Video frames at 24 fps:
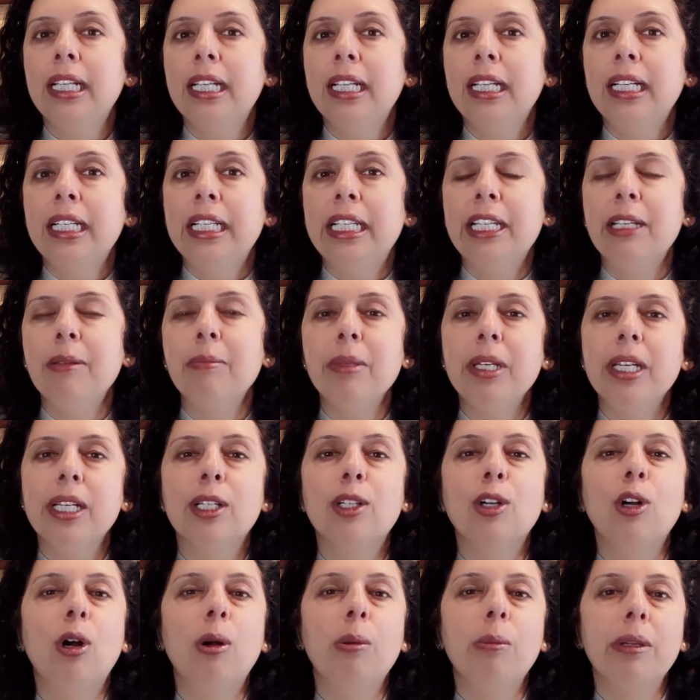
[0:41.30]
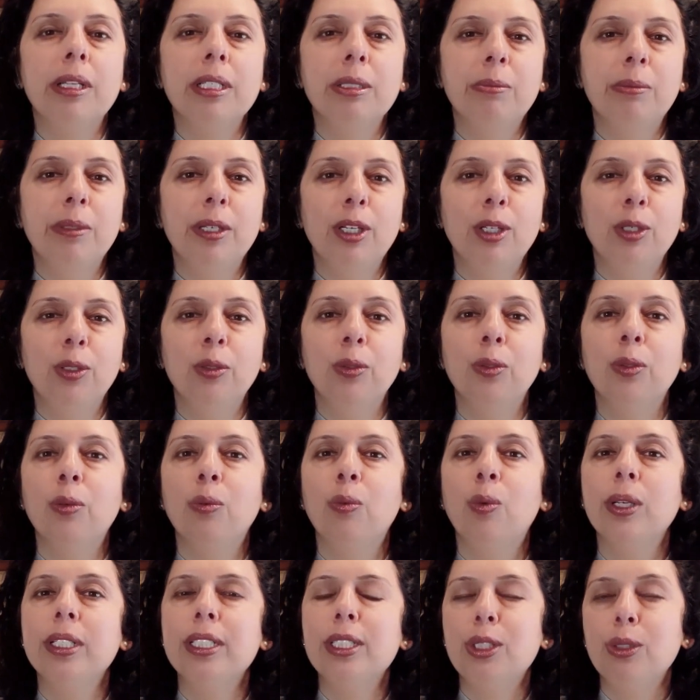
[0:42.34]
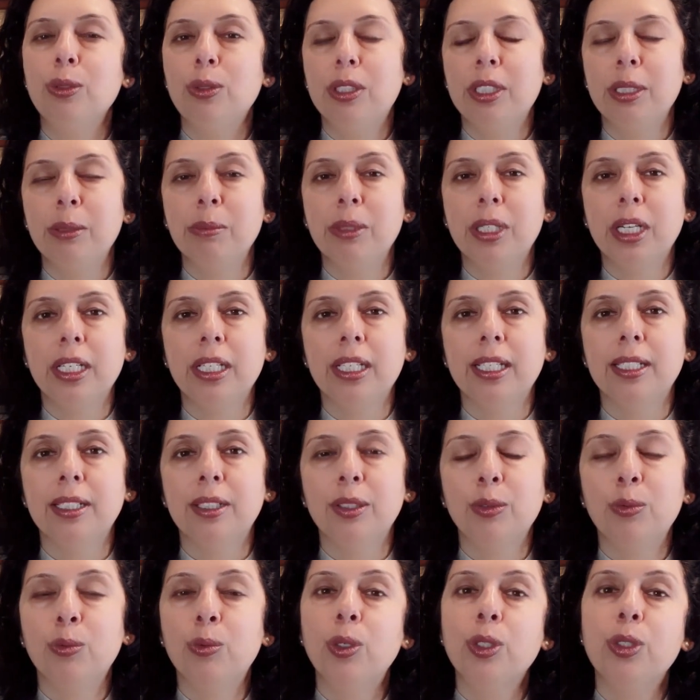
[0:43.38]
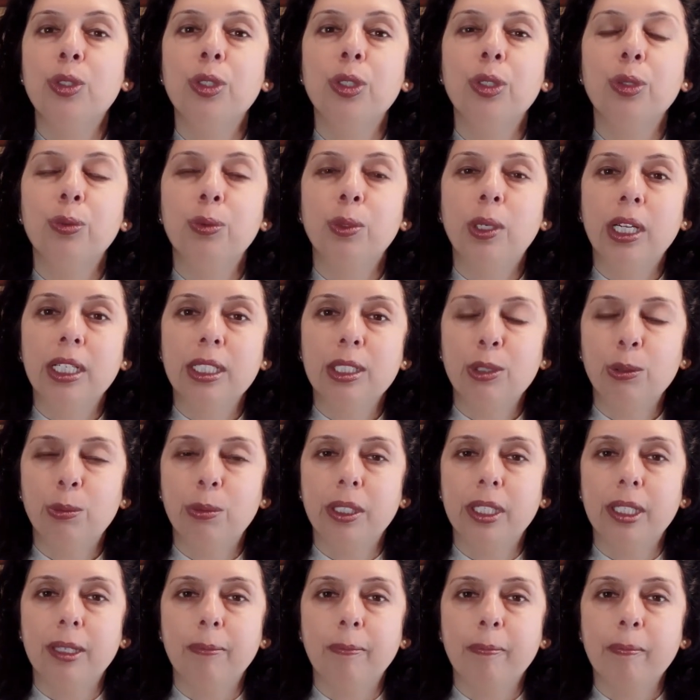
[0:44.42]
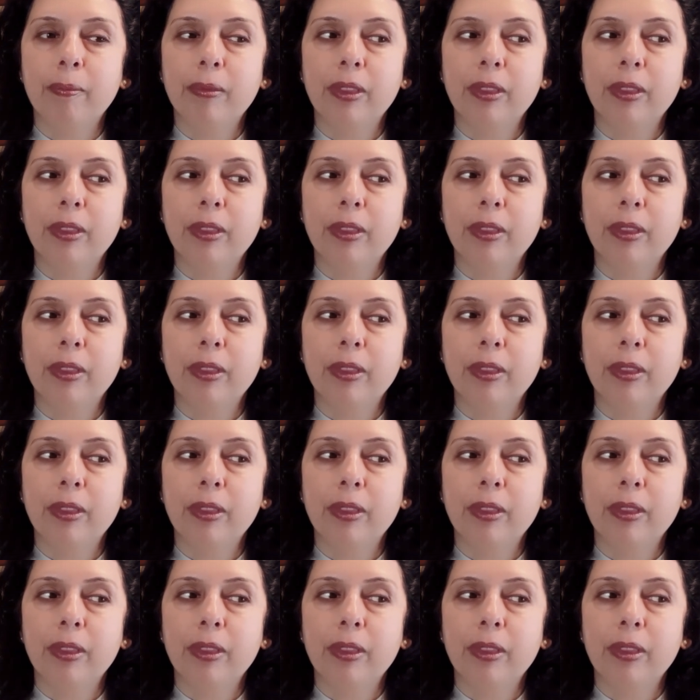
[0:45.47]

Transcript: Leave me a comment below. What's your dream career? What do you want to be?